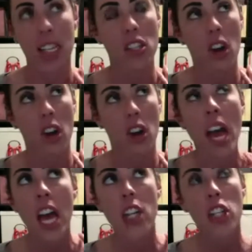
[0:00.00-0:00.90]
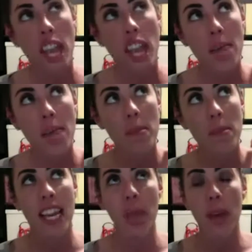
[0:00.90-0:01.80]
So James
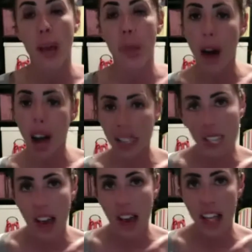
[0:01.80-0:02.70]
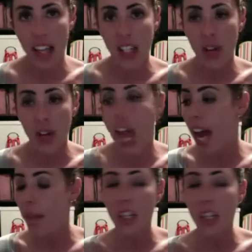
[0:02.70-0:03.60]
keeping a positive attitude,
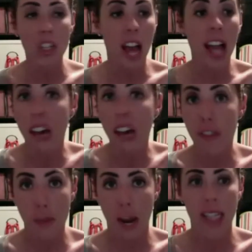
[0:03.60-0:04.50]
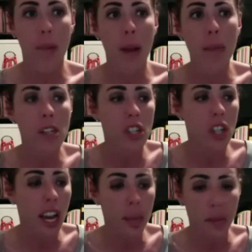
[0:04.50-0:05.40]
and I love the pranks, but I'm not just
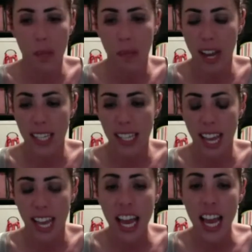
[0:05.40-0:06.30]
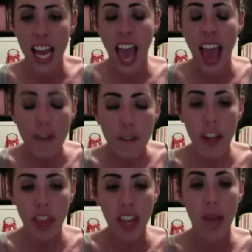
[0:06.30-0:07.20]
talking about the pranks, like,
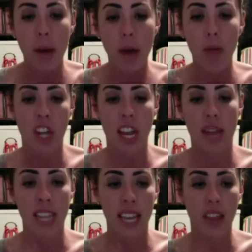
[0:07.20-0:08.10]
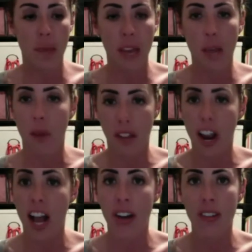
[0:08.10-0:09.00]
everything about James'
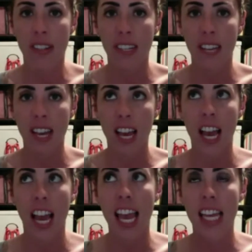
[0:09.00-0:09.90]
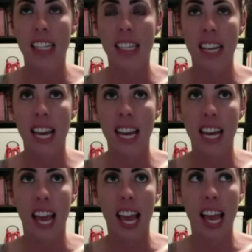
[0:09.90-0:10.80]
house is
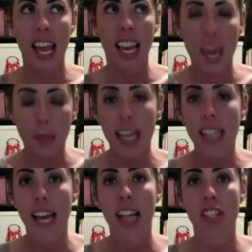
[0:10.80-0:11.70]
keeping his eyes